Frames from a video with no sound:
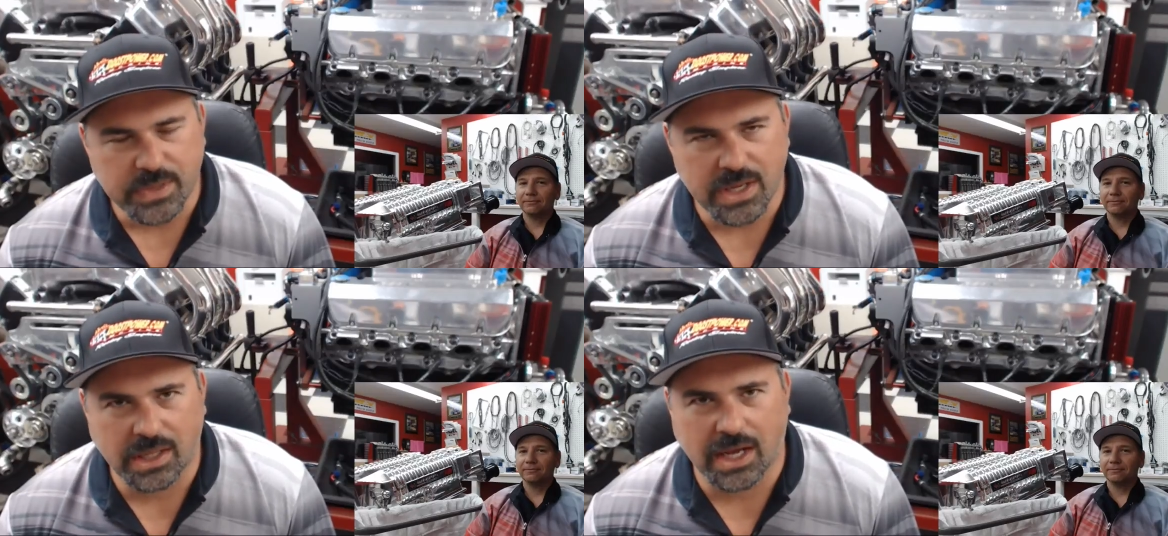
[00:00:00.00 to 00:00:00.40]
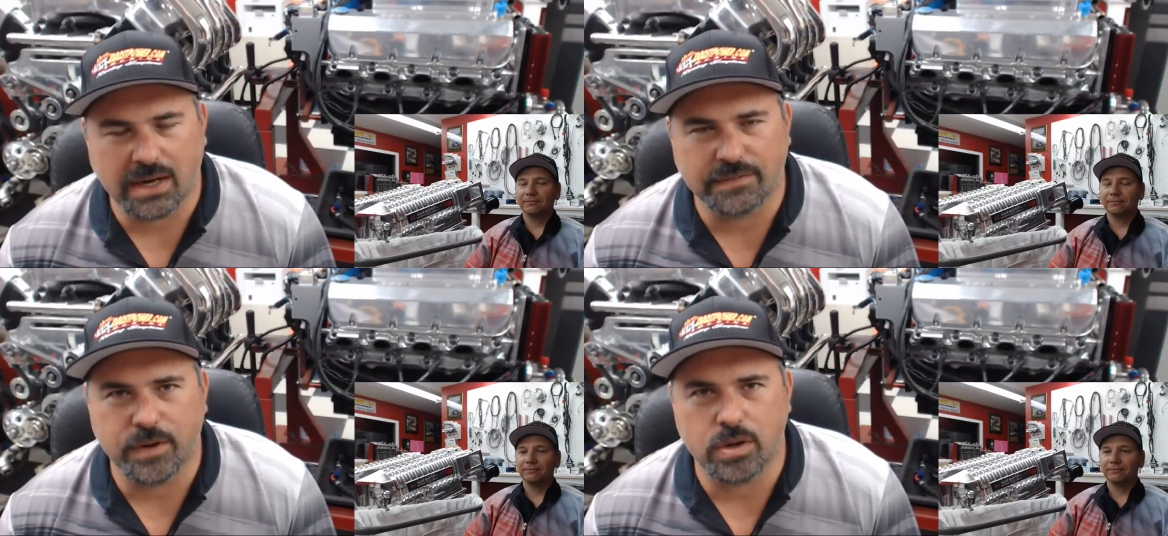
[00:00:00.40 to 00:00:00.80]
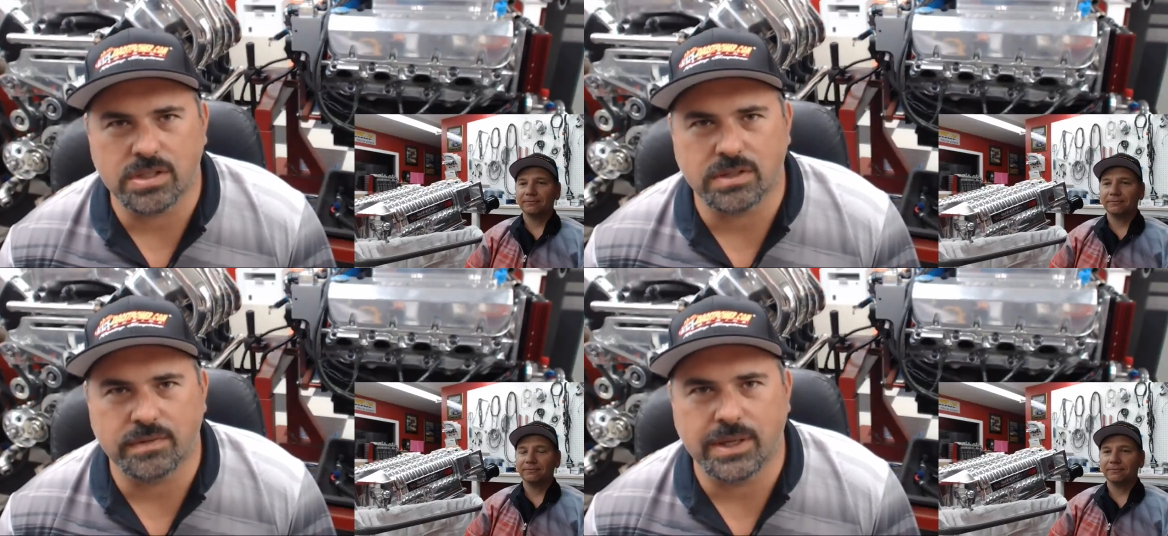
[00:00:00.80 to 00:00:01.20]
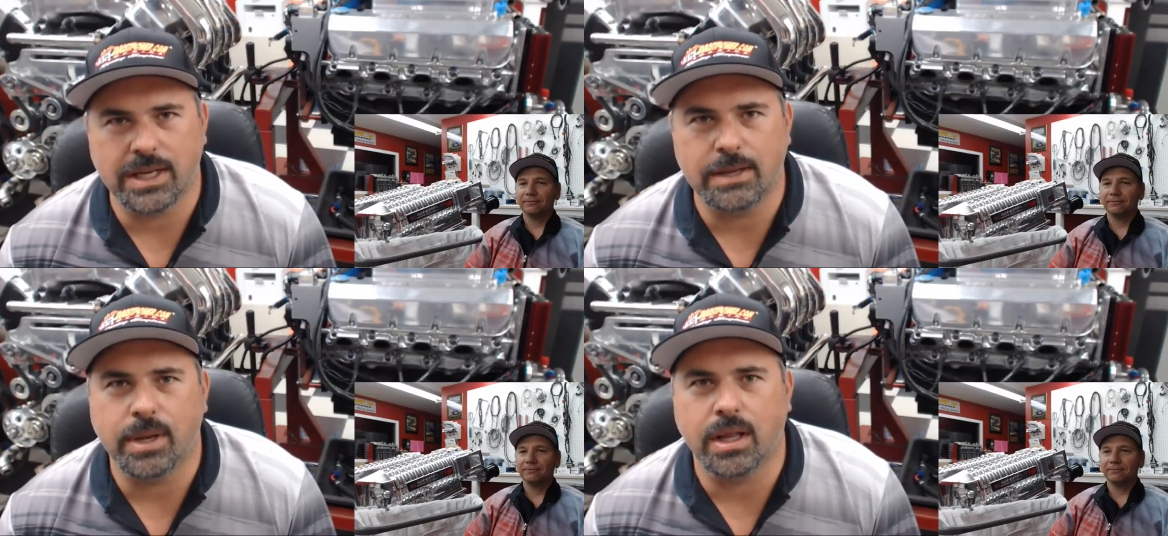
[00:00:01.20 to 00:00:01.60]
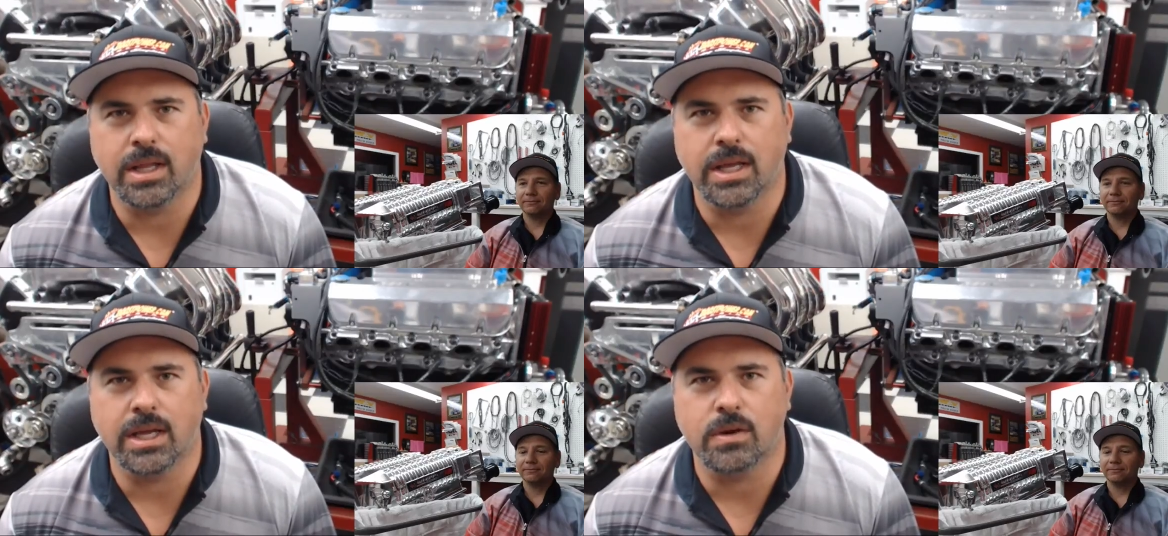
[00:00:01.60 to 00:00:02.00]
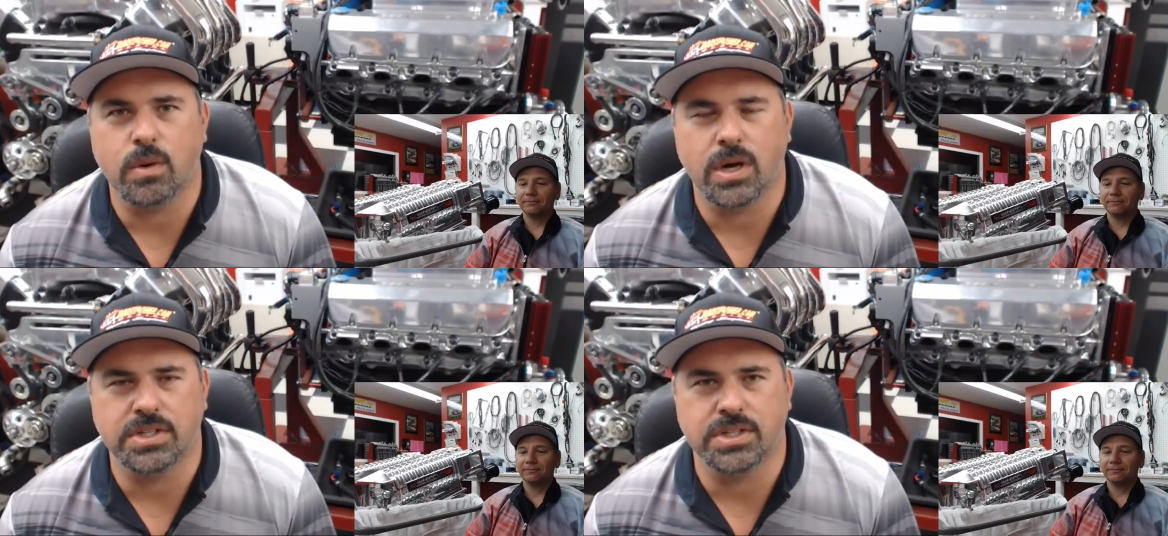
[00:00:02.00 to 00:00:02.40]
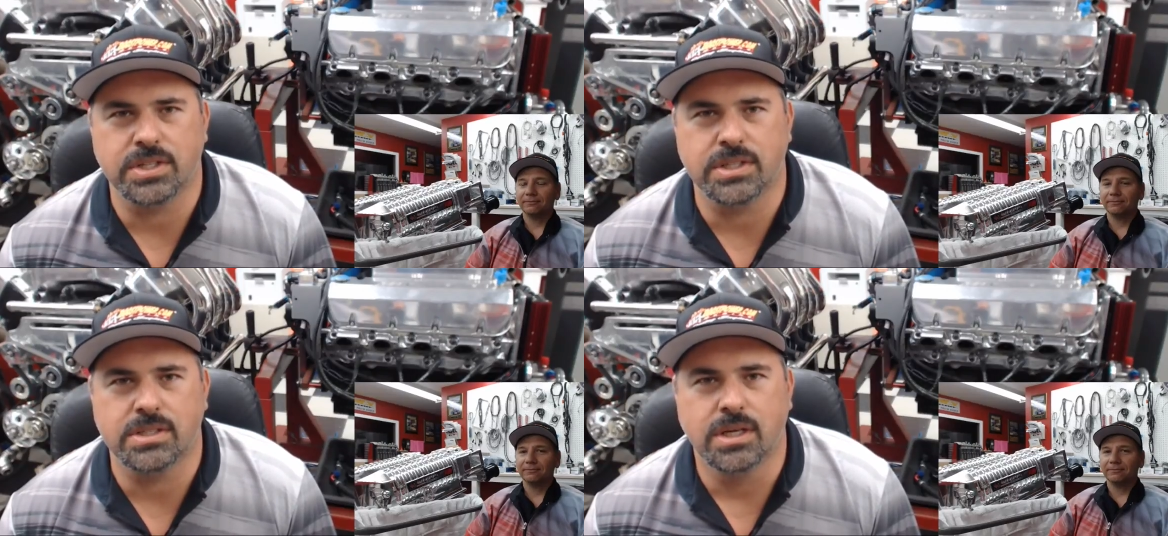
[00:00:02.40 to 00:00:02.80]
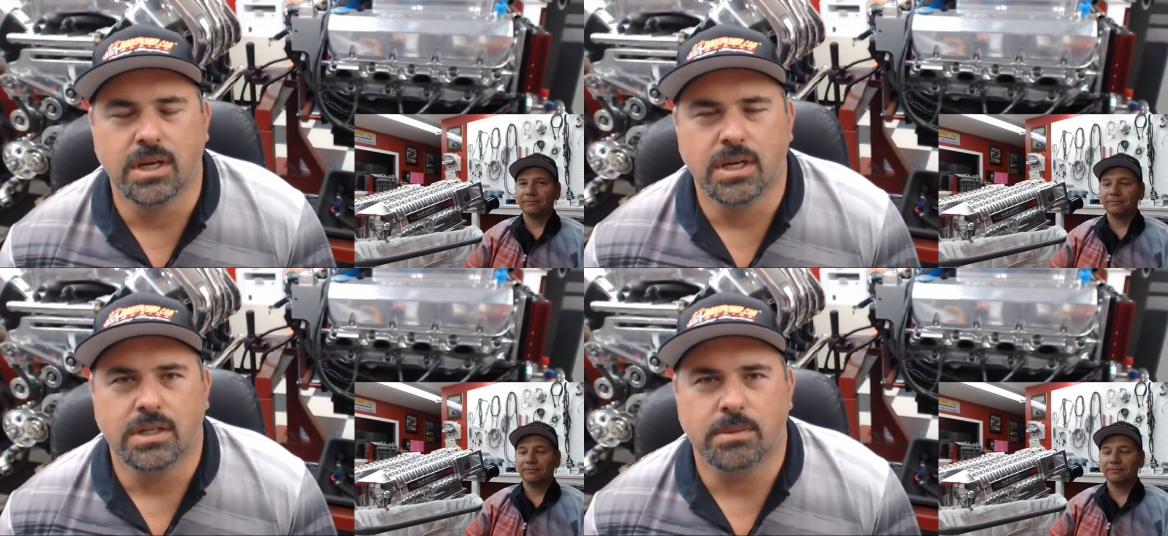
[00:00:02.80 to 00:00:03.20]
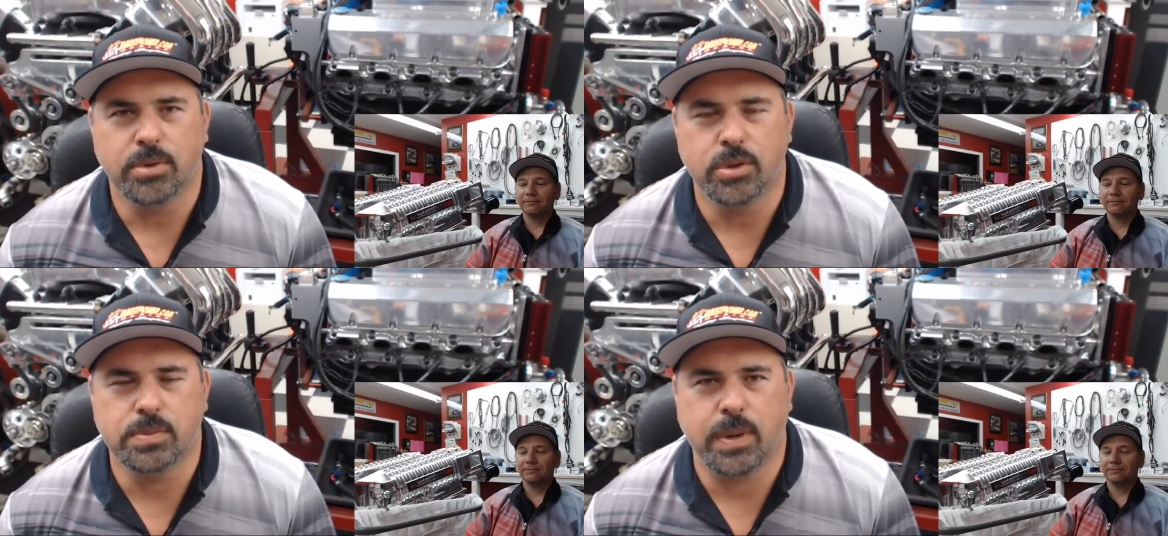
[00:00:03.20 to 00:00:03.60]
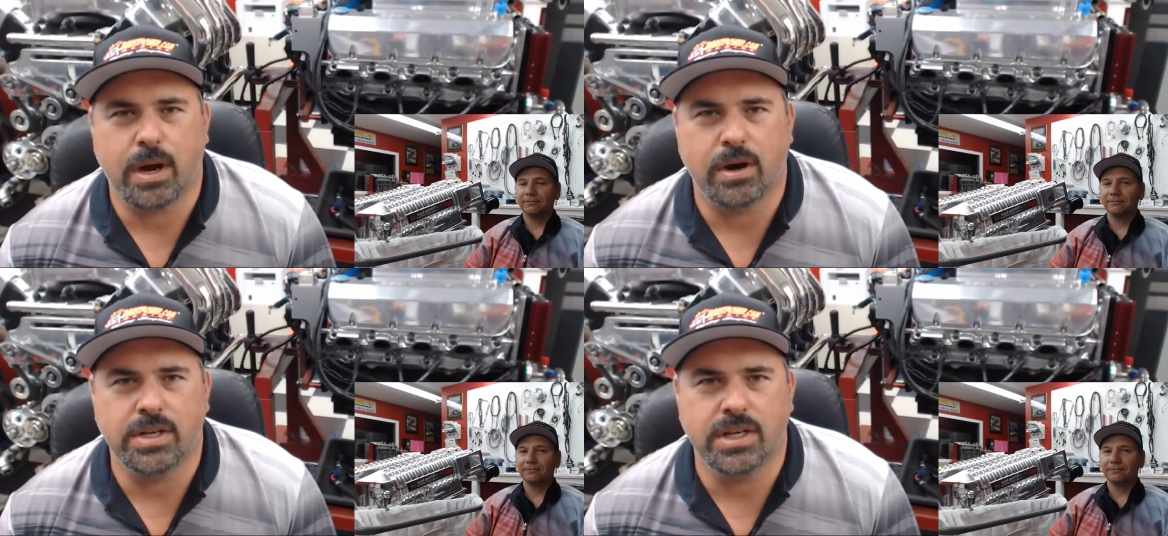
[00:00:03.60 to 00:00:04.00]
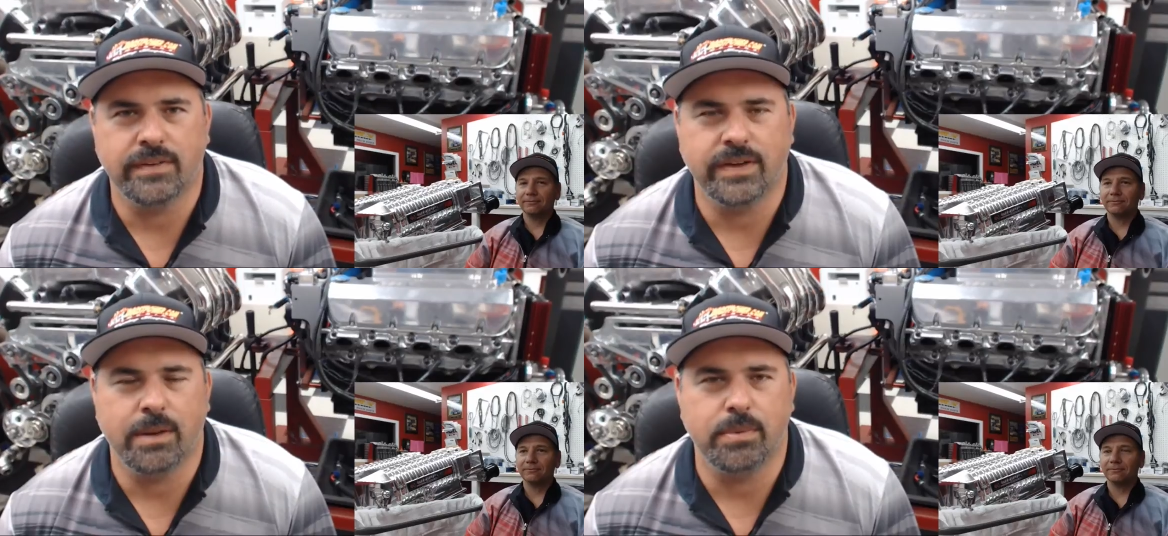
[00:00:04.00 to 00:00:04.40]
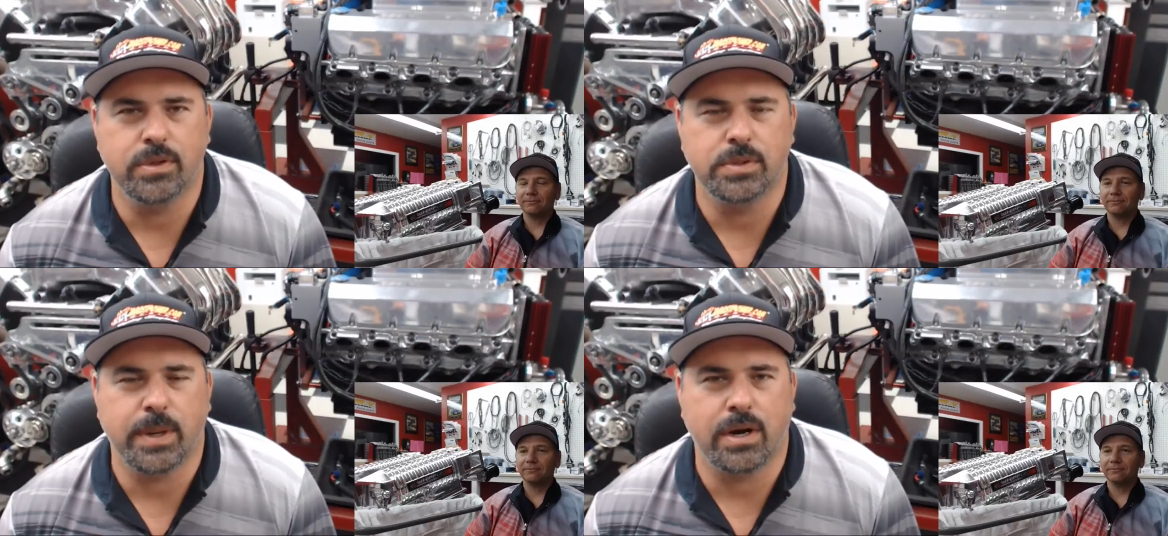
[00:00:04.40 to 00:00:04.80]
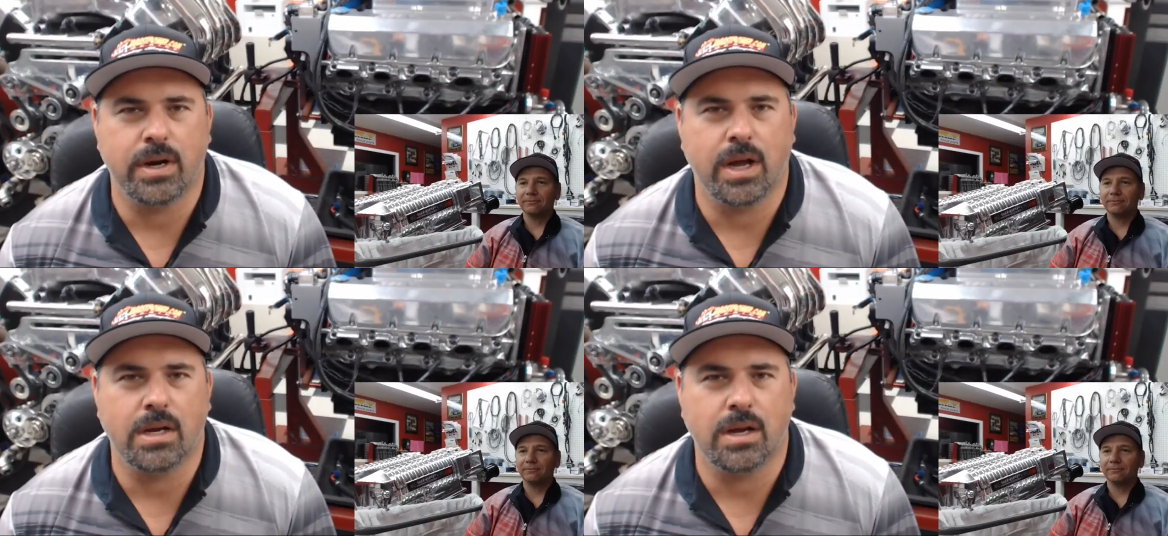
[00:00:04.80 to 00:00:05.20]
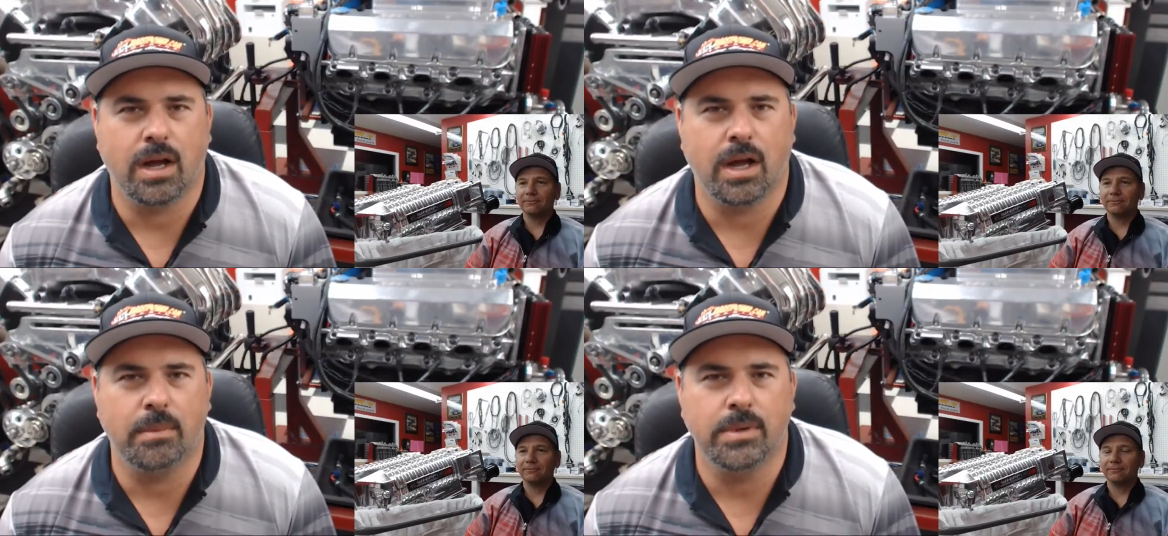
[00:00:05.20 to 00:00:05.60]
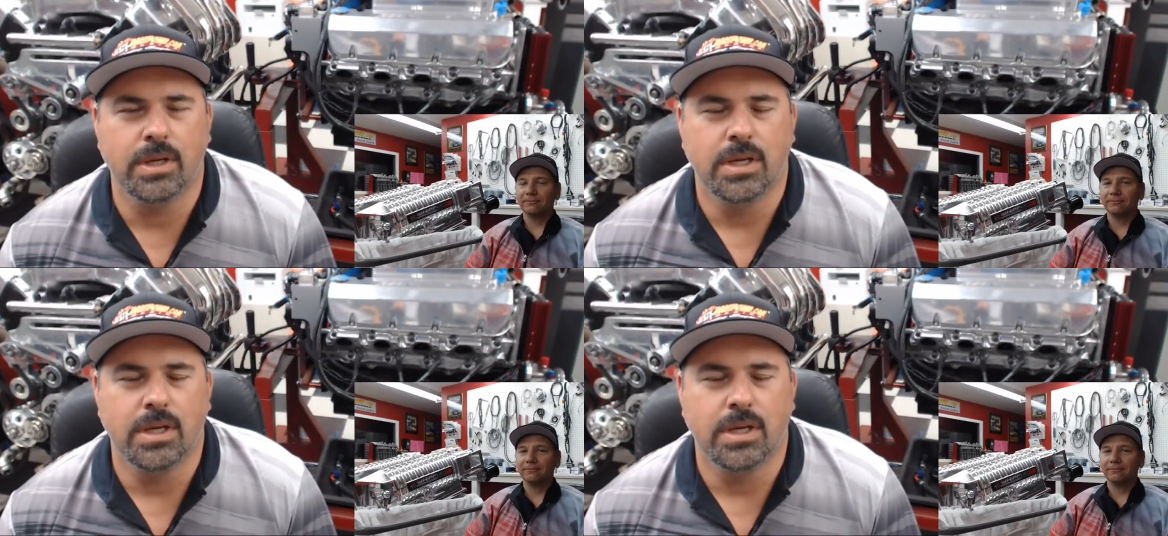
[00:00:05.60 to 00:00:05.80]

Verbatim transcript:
Speaker 1: A lot of folks have been emailing in questions to Boost Power TV at boostpower.com,